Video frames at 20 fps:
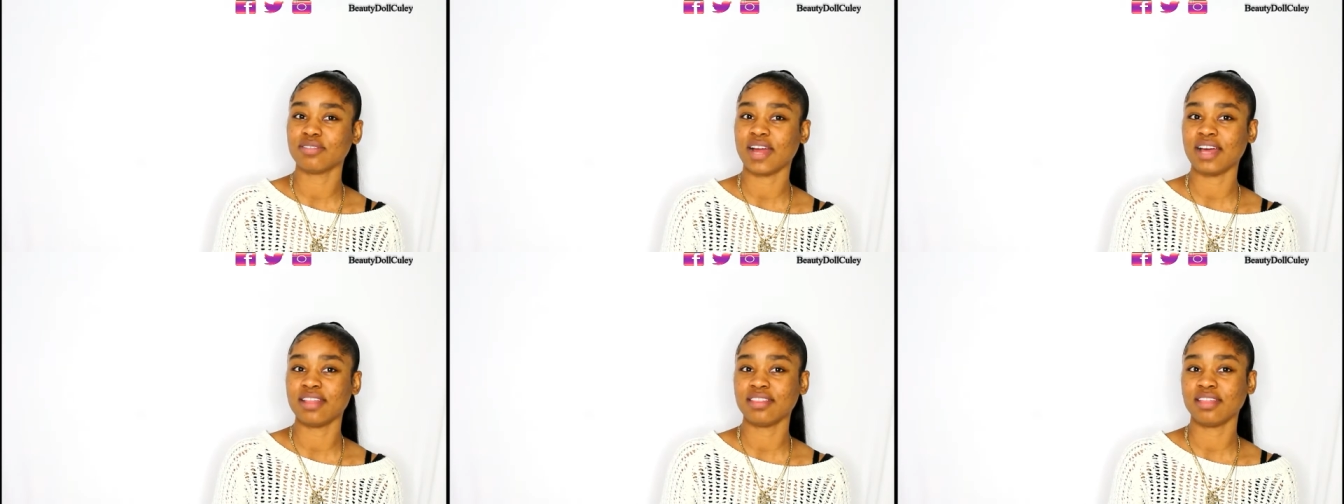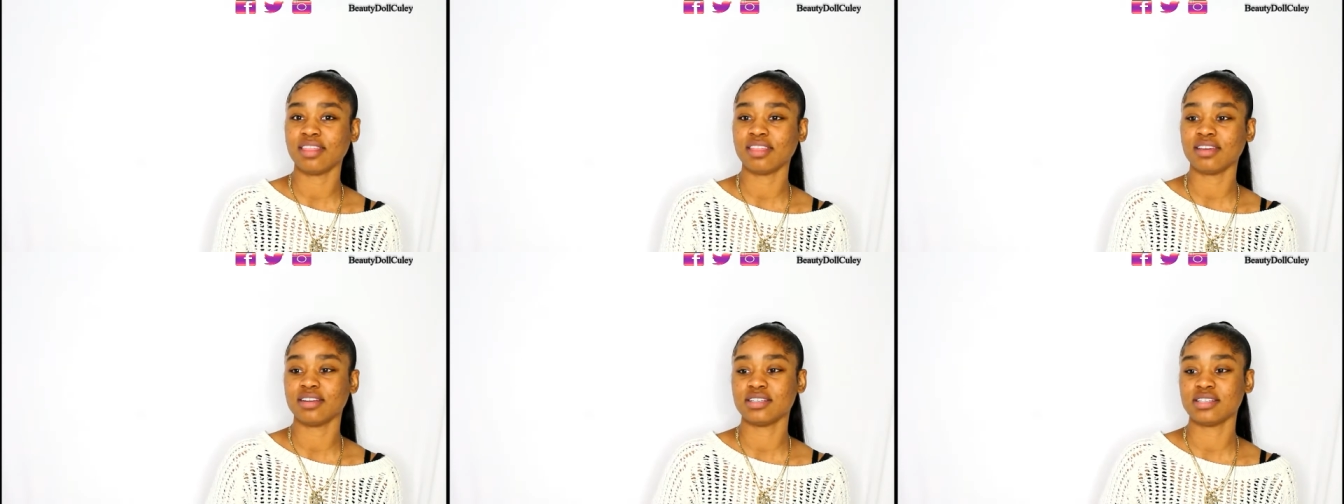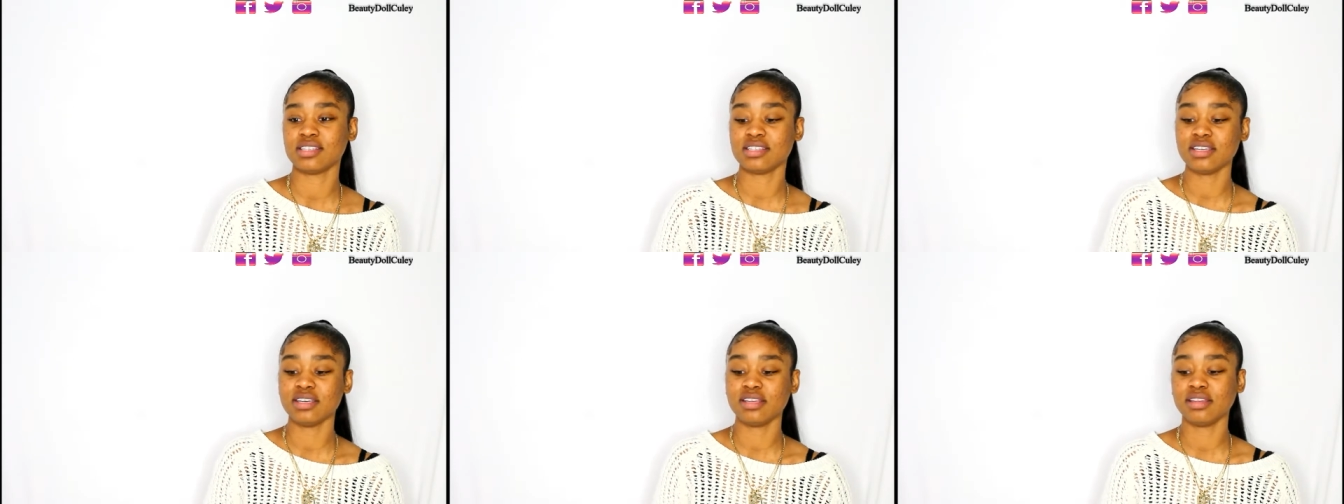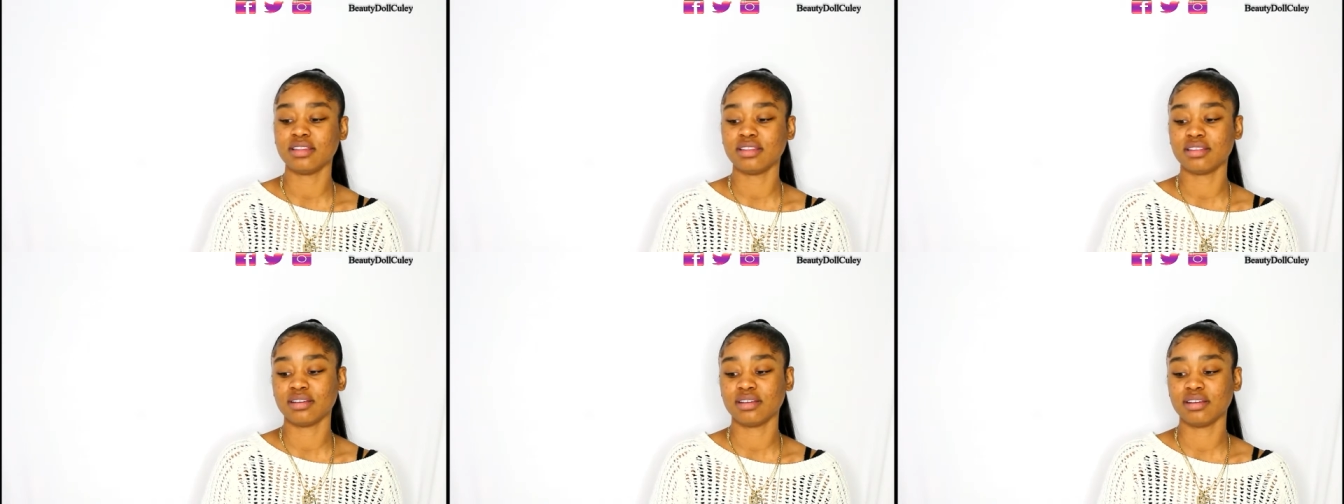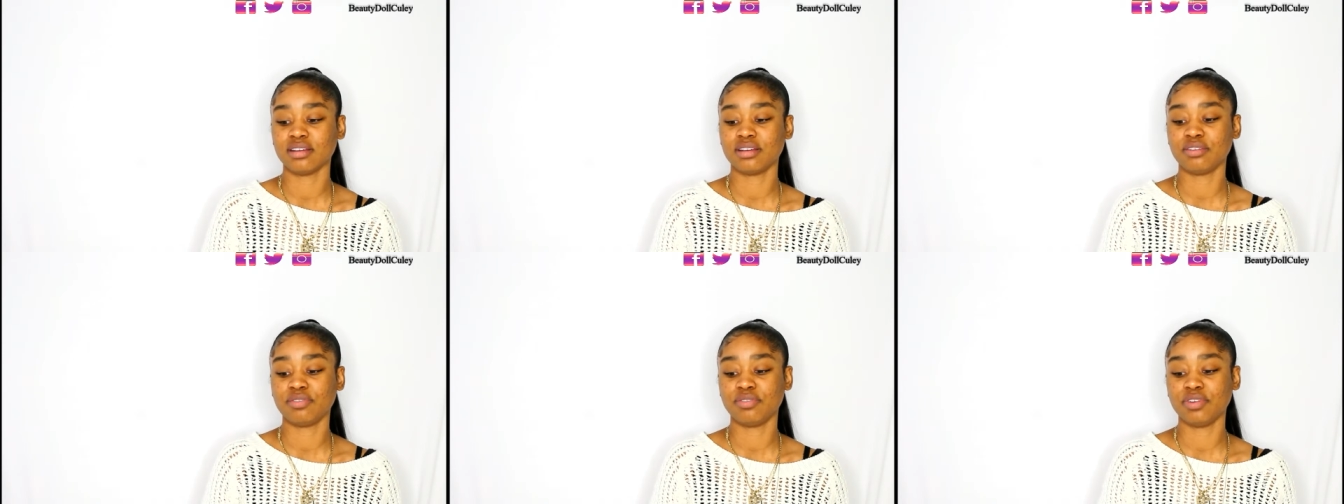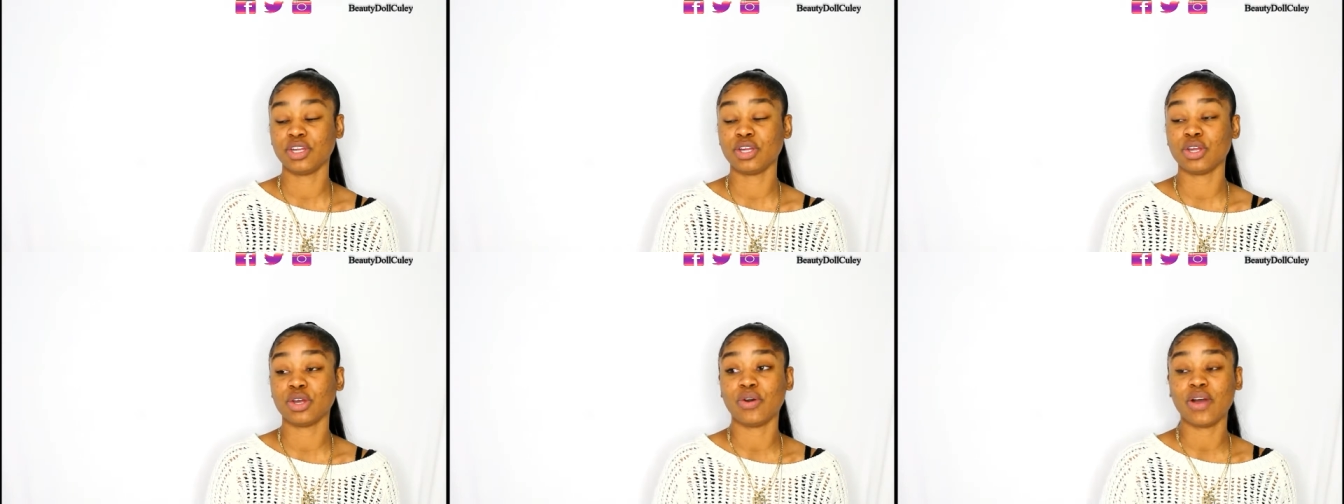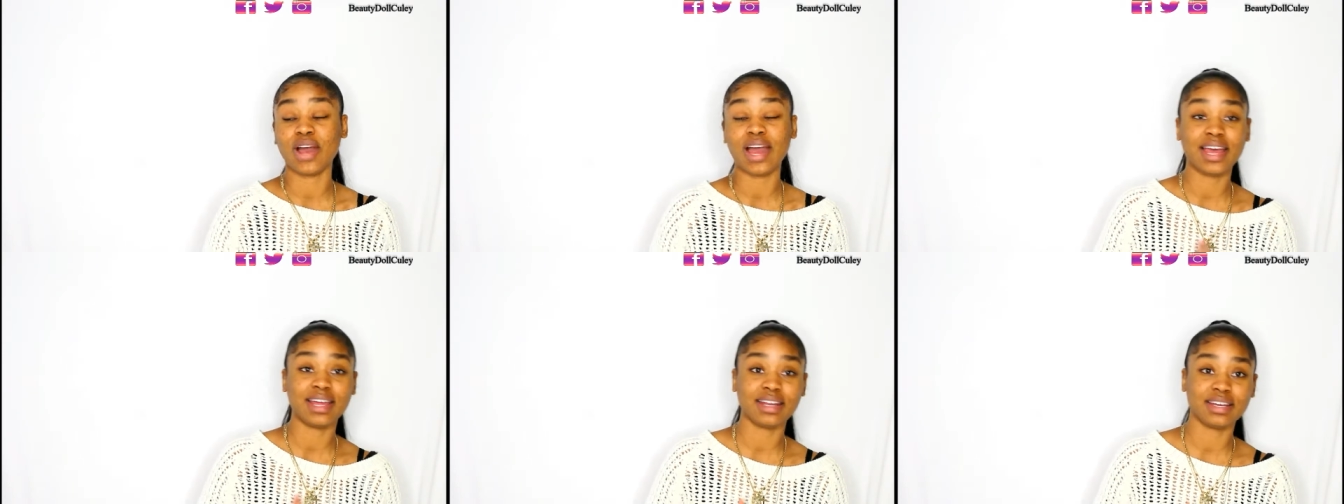rather than seeing the video
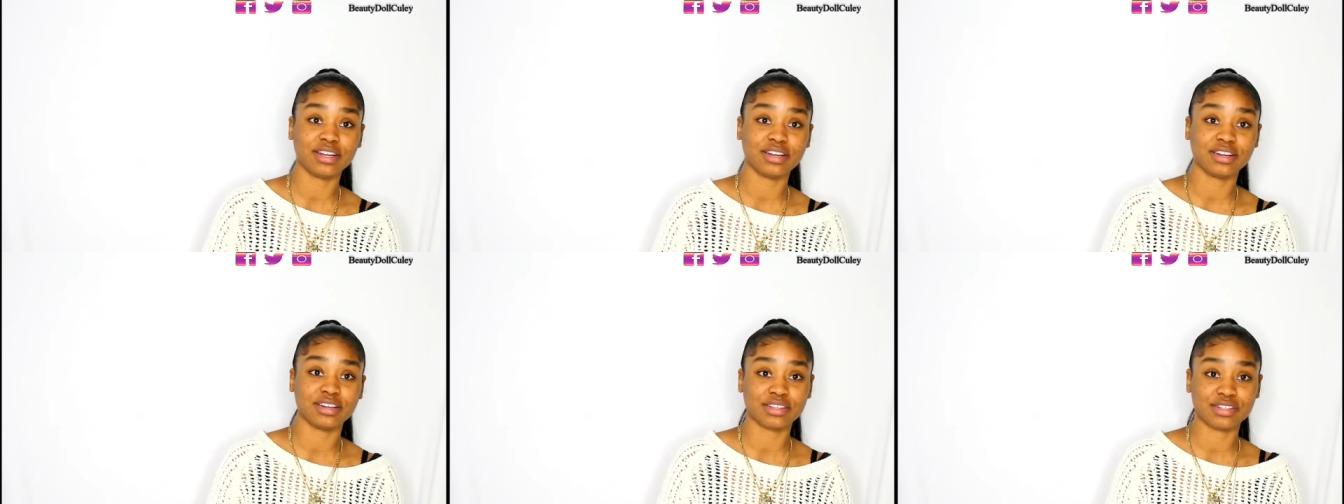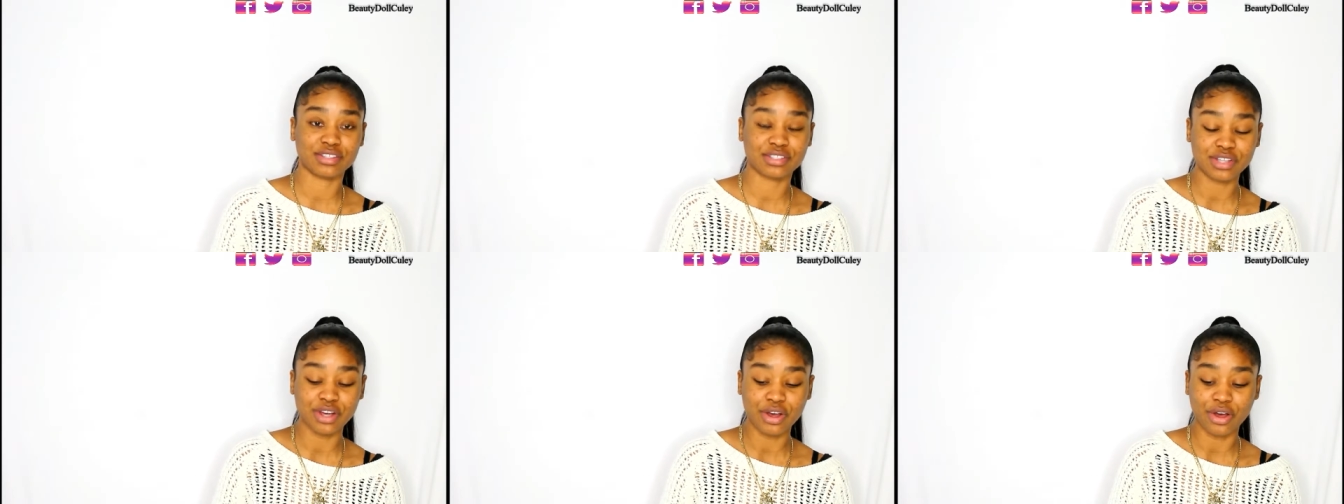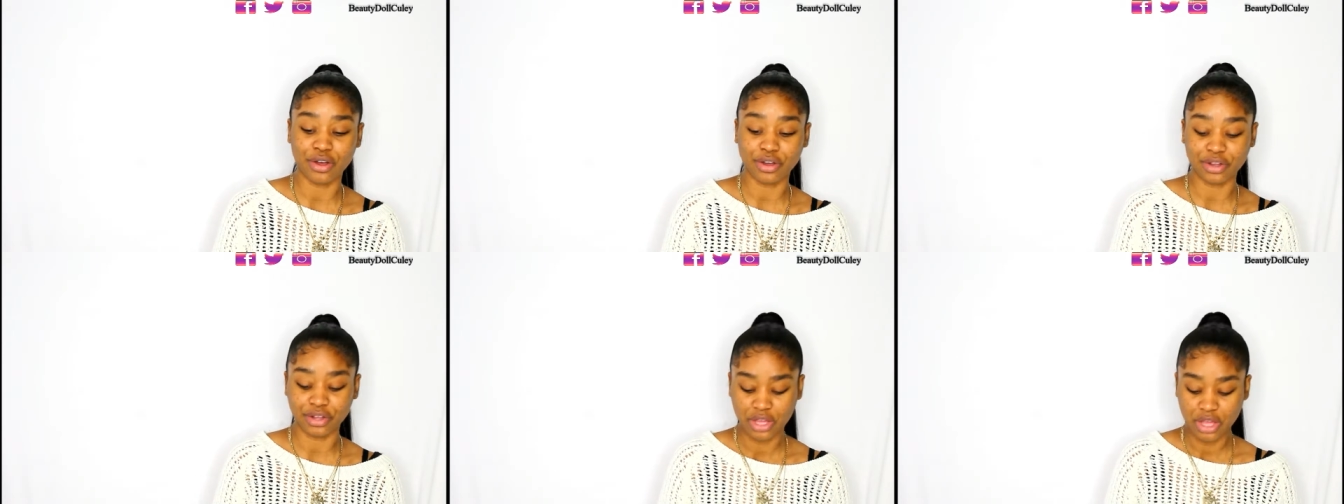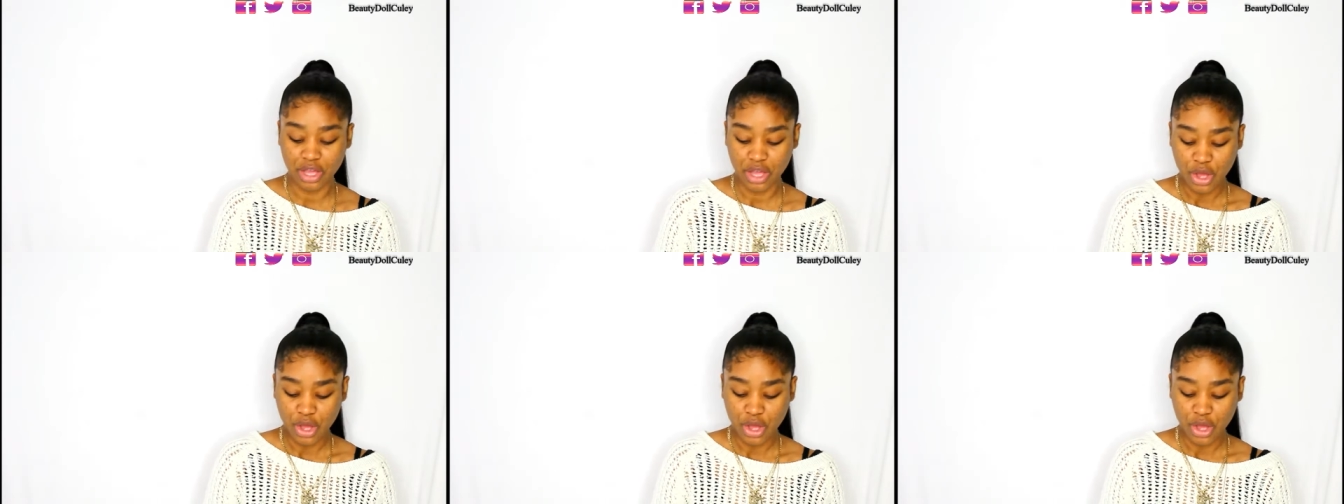and hearing the song.